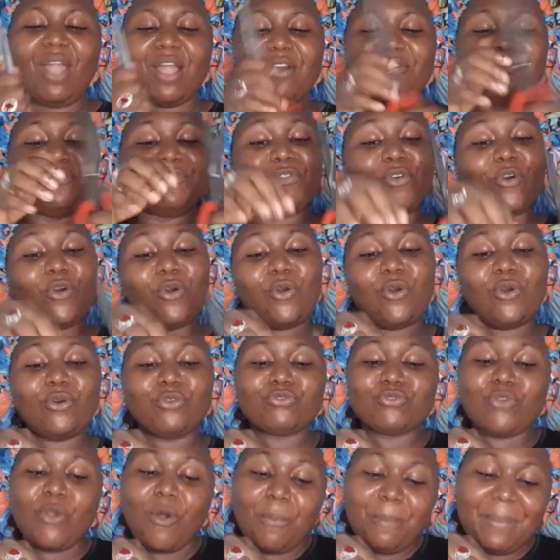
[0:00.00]
for
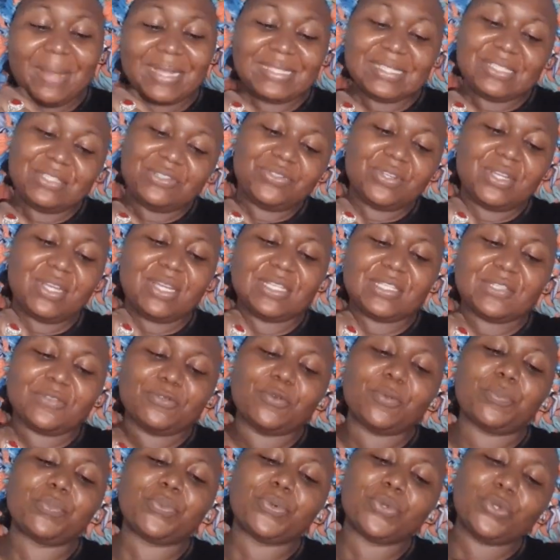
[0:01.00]
raw materials
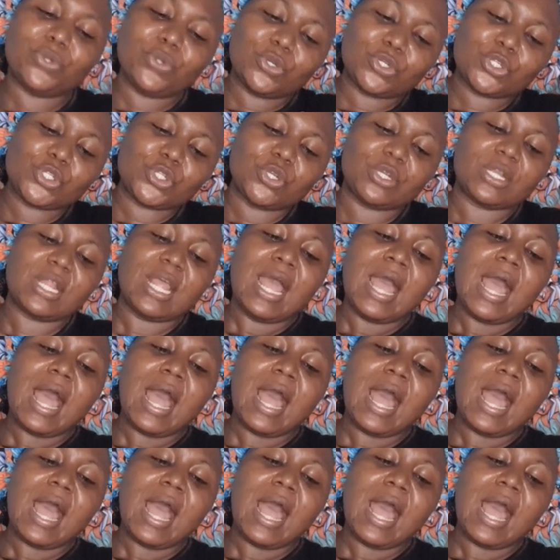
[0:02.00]
for production.